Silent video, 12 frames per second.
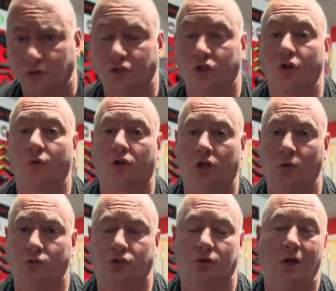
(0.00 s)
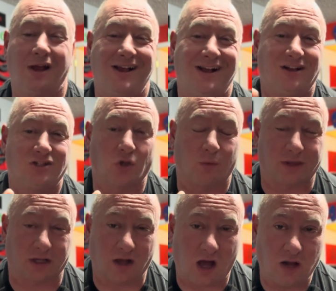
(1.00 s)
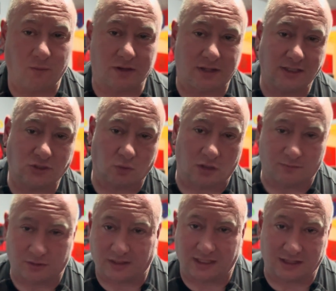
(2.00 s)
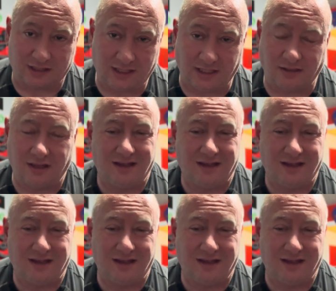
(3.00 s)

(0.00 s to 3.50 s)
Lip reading: it's a little closer. So with the con with this one, with the Elite,